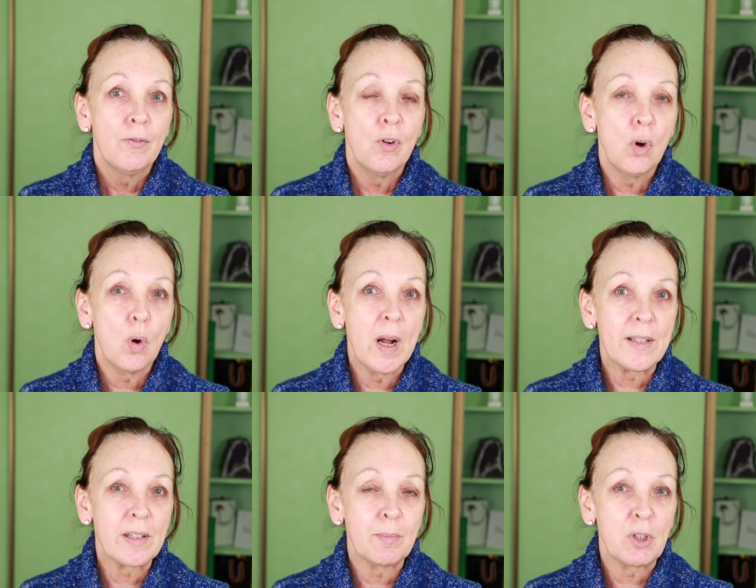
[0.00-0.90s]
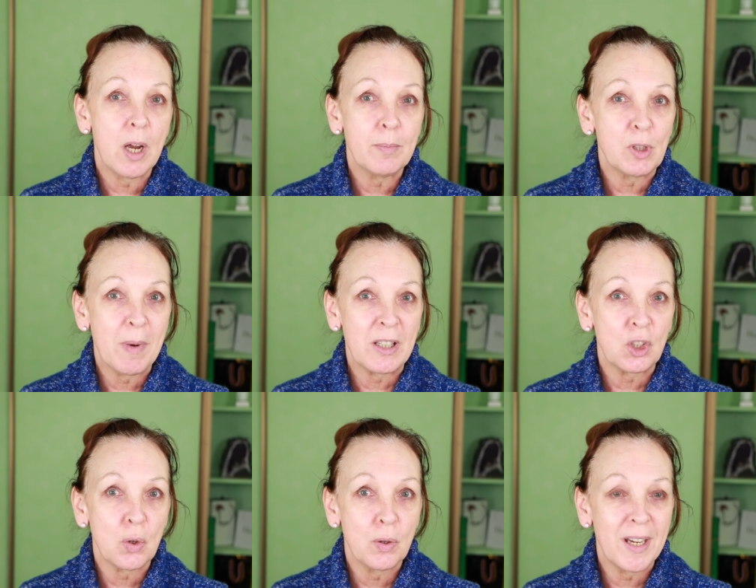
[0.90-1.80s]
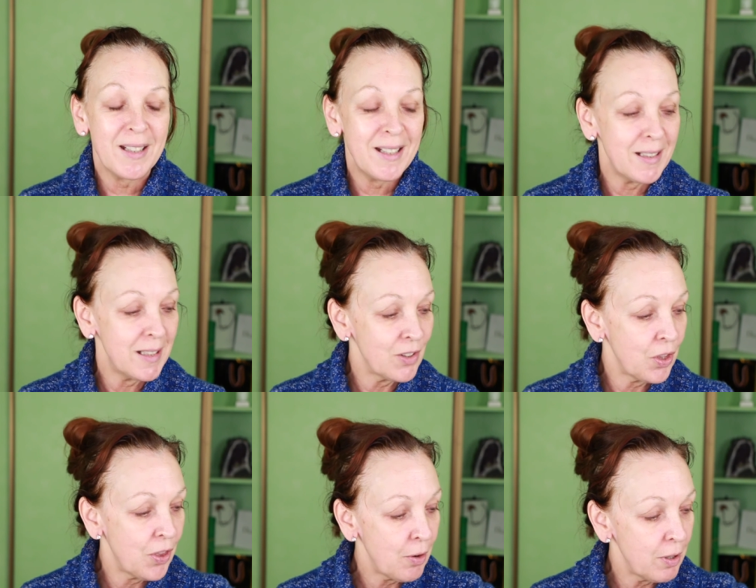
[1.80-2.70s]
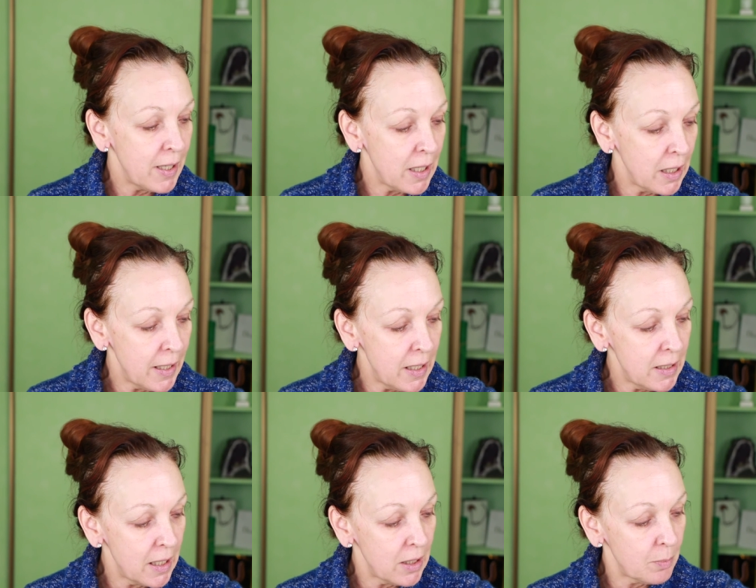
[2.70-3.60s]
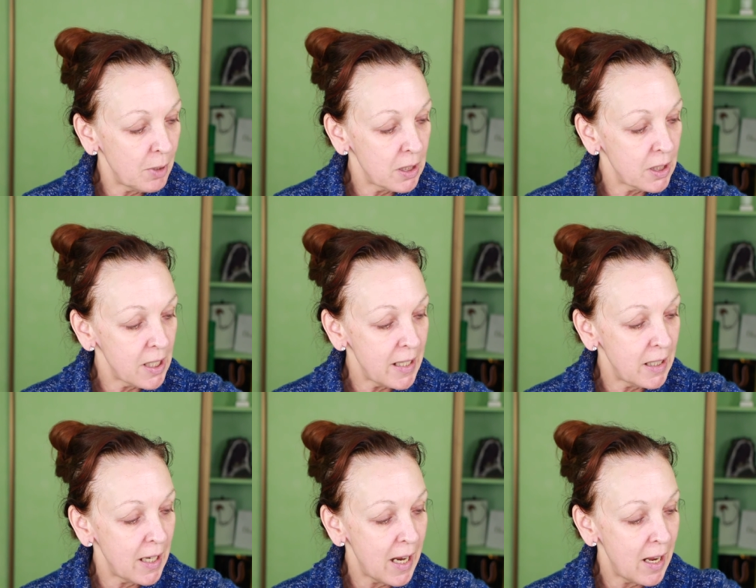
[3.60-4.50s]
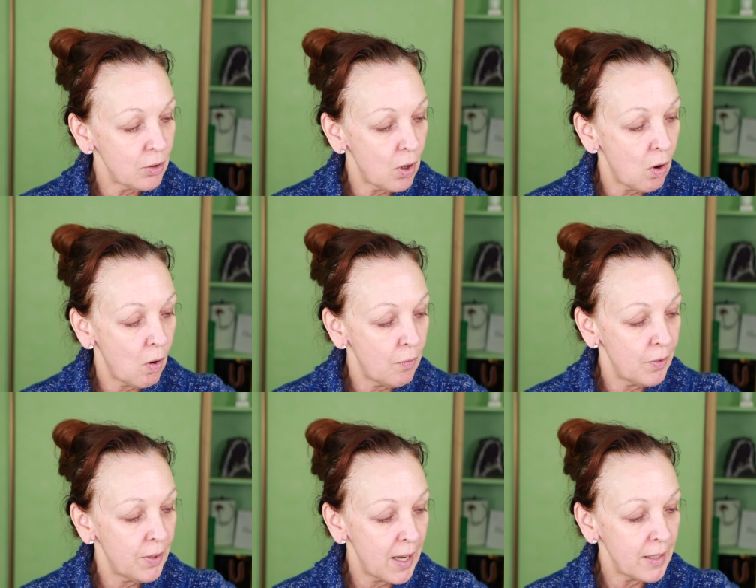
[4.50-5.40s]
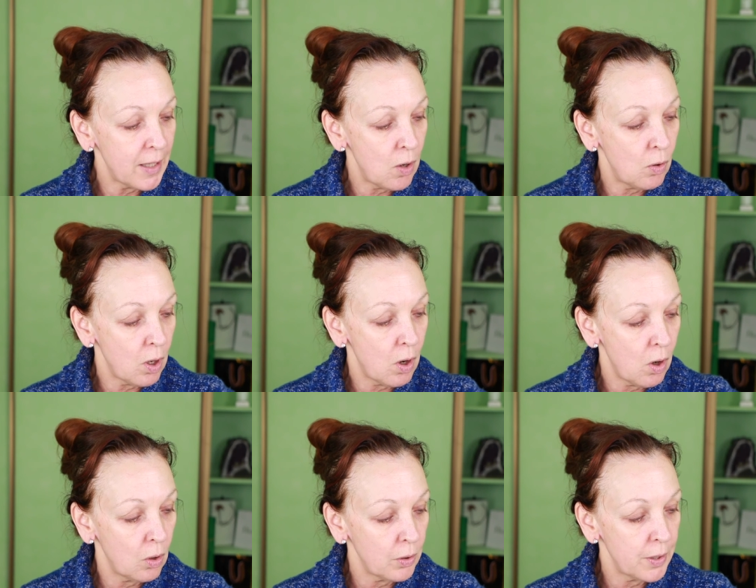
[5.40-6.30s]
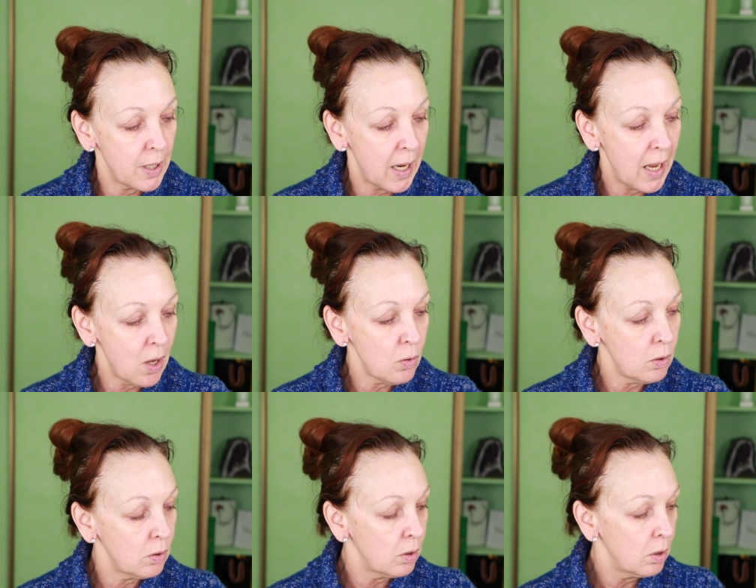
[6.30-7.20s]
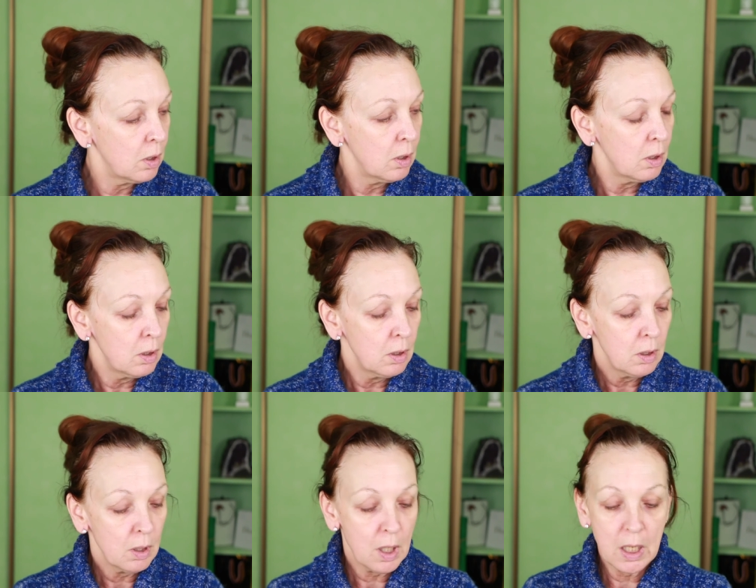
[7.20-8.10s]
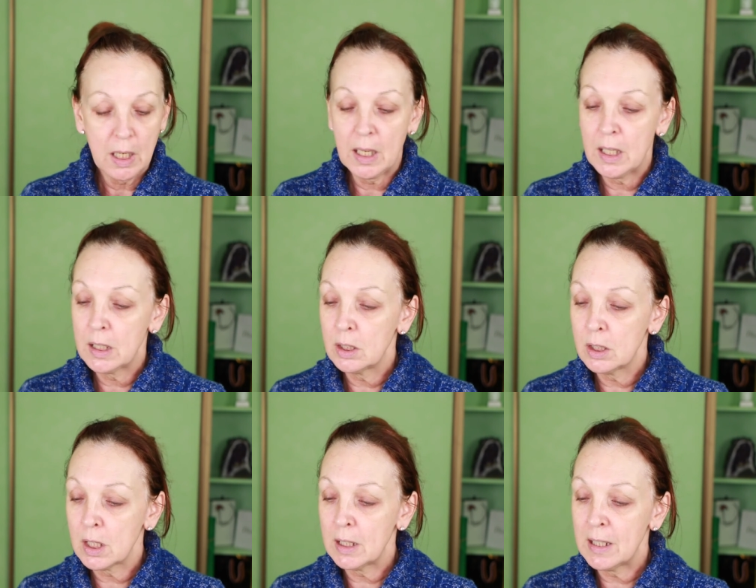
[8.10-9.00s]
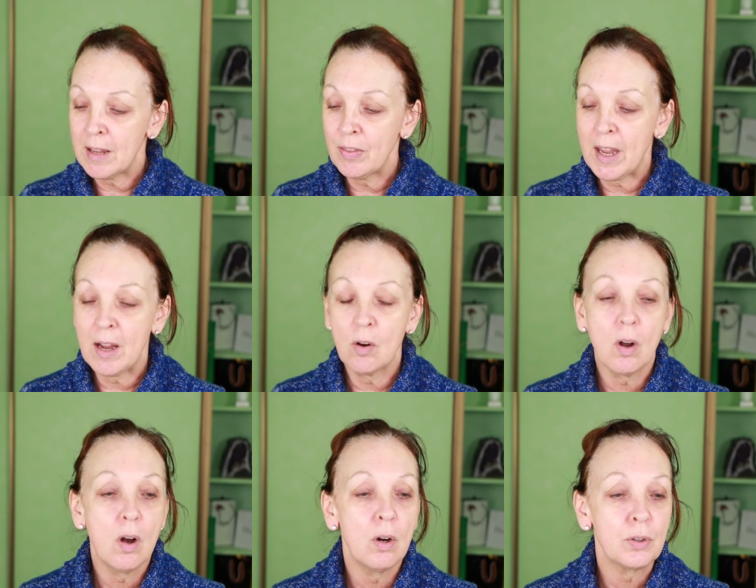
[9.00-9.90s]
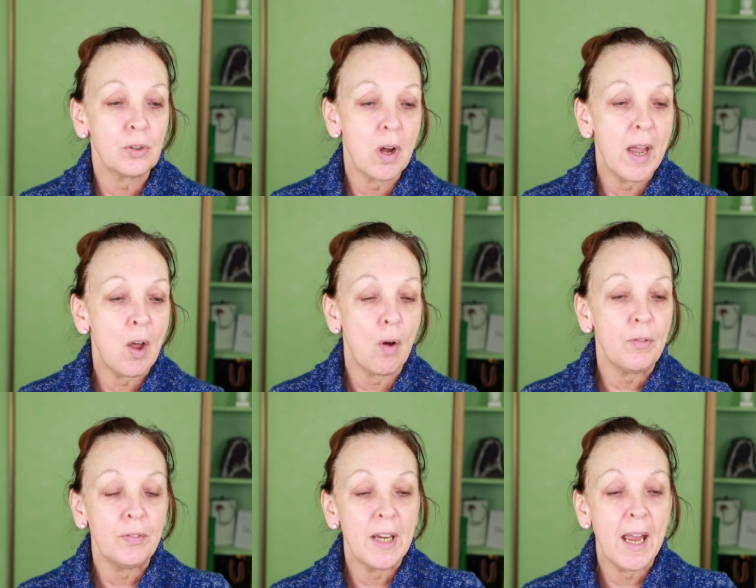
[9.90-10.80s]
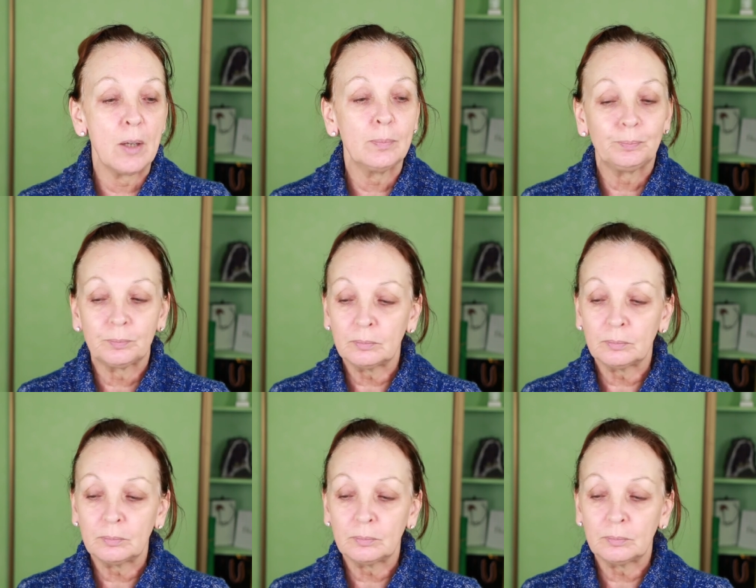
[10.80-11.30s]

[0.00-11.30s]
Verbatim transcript: for quite some time to make sure that it is thoroughly clean and I'm going to take it out of that alcohol now and let the alcohol dry off. Now,